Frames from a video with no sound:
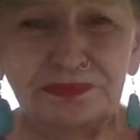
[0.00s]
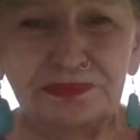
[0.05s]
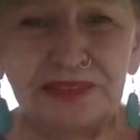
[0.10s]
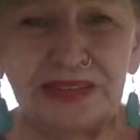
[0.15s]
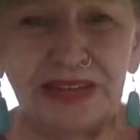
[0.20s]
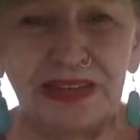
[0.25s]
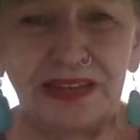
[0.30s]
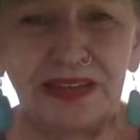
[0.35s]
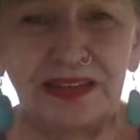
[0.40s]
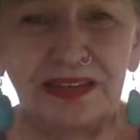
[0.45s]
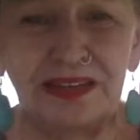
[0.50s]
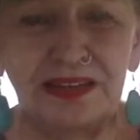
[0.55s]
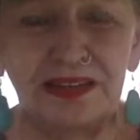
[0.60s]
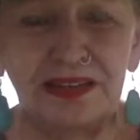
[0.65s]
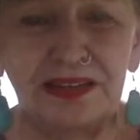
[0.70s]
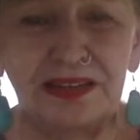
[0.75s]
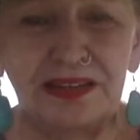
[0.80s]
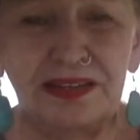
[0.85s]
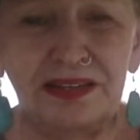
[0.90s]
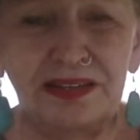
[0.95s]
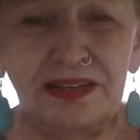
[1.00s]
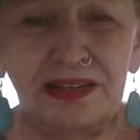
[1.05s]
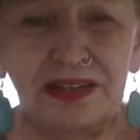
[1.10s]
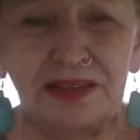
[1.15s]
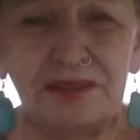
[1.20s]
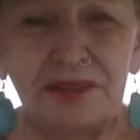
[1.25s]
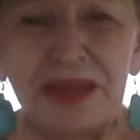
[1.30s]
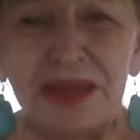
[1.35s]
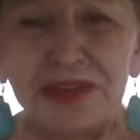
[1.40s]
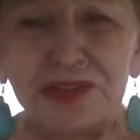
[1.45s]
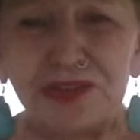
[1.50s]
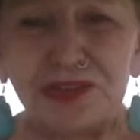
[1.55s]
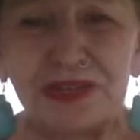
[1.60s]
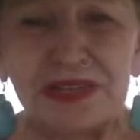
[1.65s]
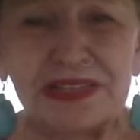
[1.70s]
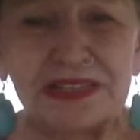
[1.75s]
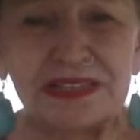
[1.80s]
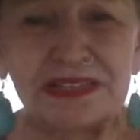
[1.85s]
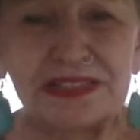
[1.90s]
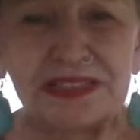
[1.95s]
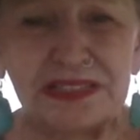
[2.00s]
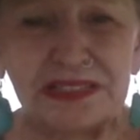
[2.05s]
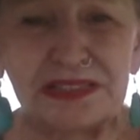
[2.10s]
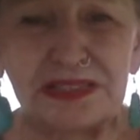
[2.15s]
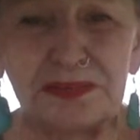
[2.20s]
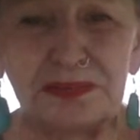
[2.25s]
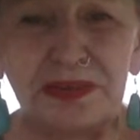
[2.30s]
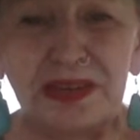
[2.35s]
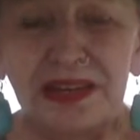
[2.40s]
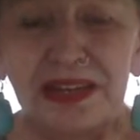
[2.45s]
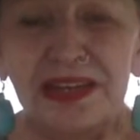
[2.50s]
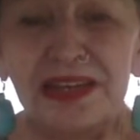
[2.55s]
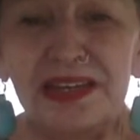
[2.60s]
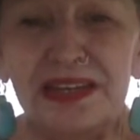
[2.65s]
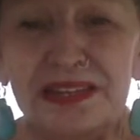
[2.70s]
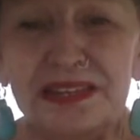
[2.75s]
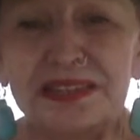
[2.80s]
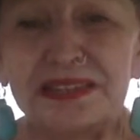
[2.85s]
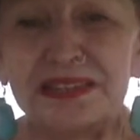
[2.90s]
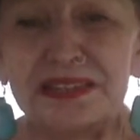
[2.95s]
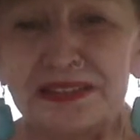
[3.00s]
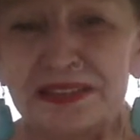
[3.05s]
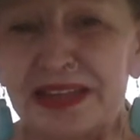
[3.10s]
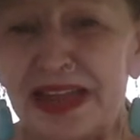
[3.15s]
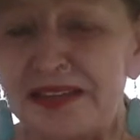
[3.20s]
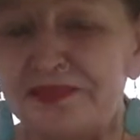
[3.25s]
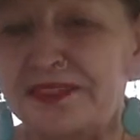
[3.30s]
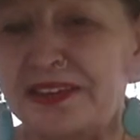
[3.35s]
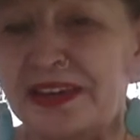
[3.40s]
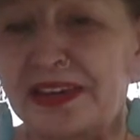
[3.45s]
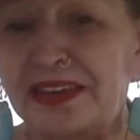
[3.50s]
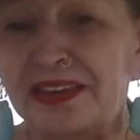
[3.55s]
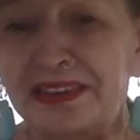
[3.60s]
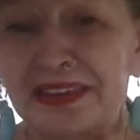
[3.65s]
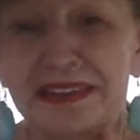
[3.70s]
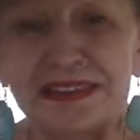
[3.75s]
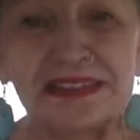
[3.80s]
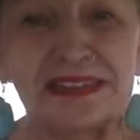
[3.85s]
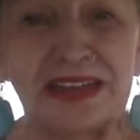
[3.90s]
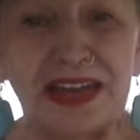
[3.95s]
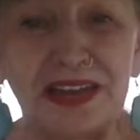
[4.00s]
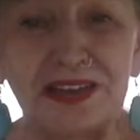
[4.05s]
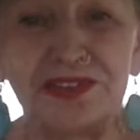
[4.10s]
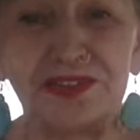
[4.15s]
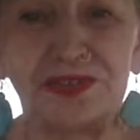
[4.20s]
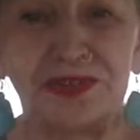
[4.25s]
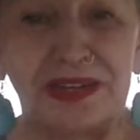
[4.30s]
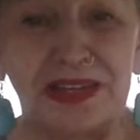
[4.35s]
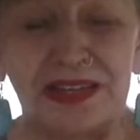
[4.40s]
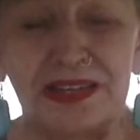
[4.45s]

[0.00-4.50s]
Okay, patriotism is loving this country,